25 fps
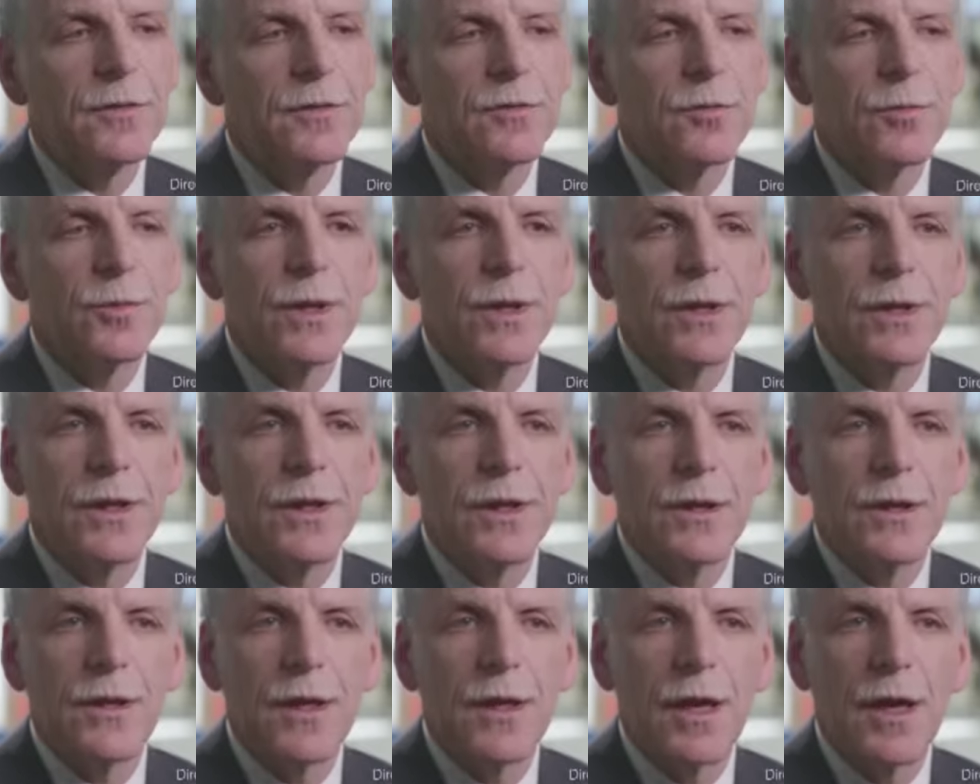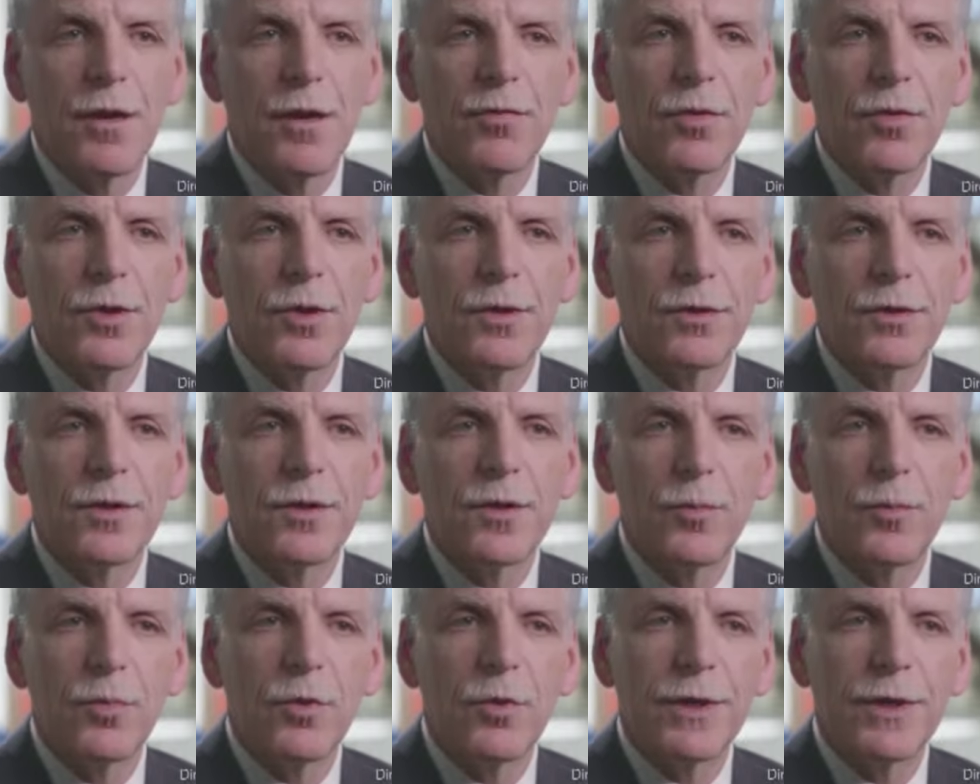really an effort
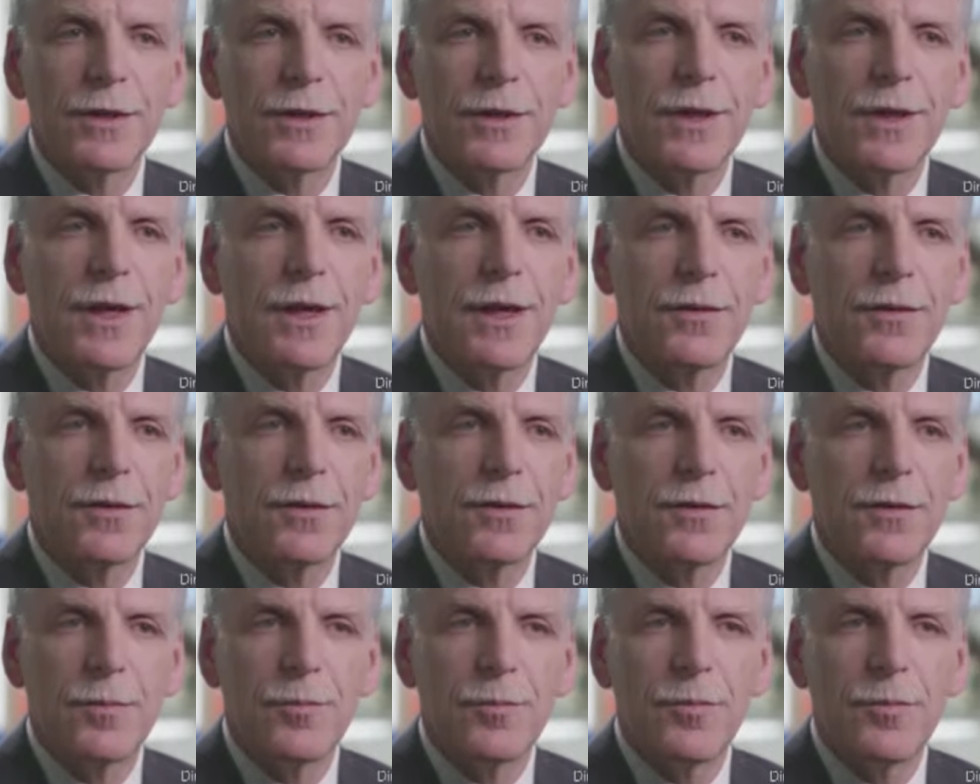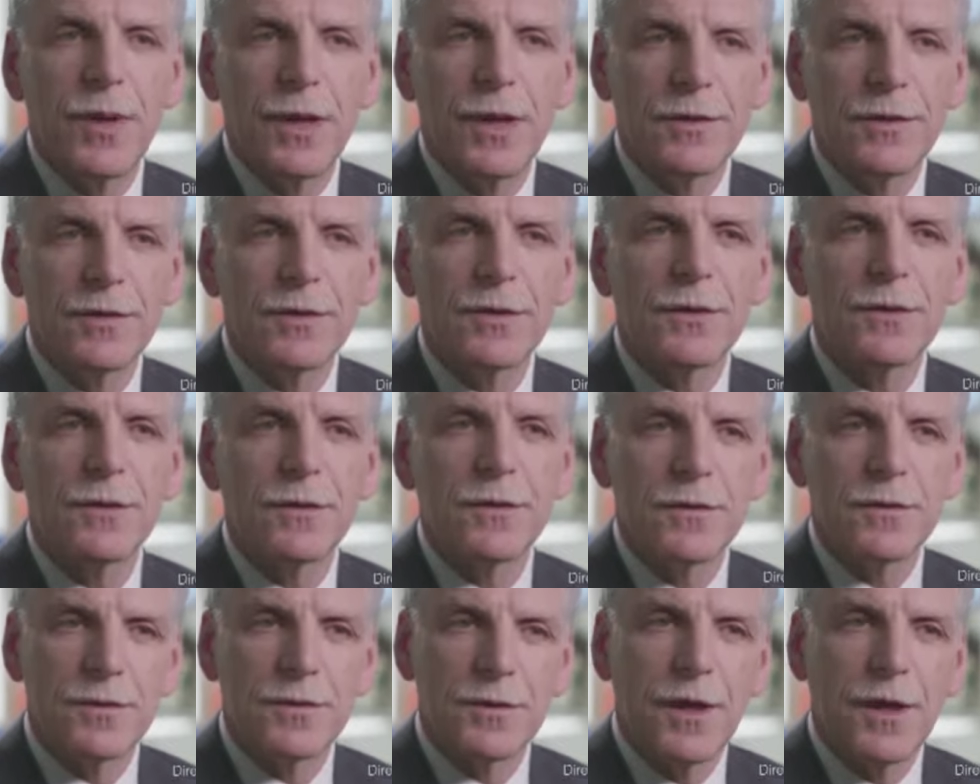to bring together the best
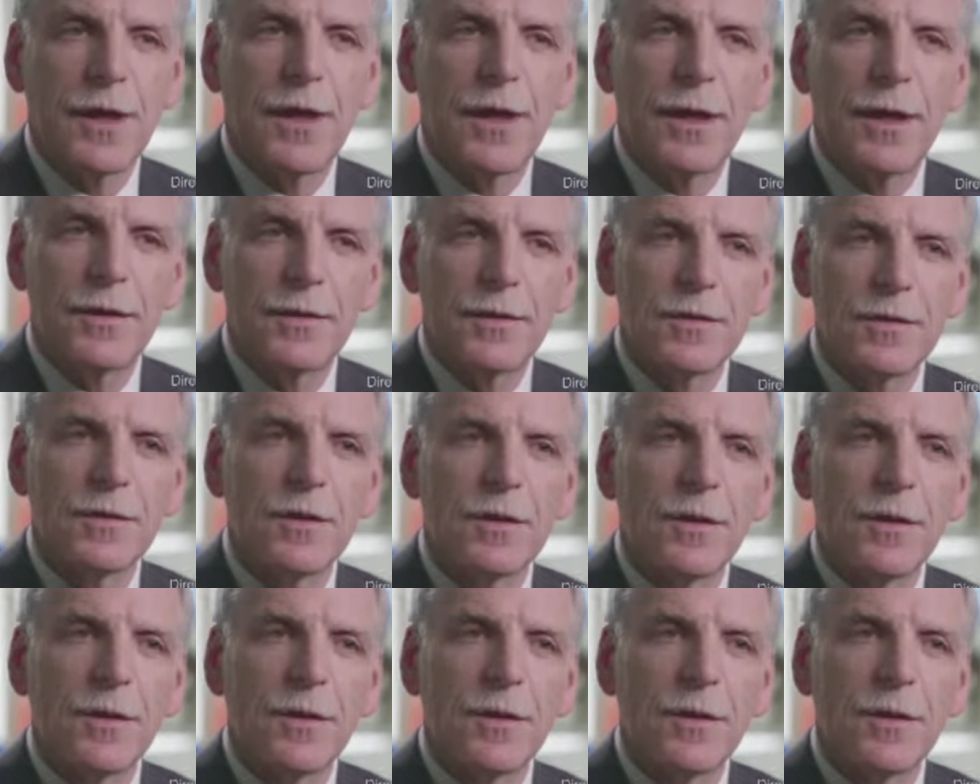science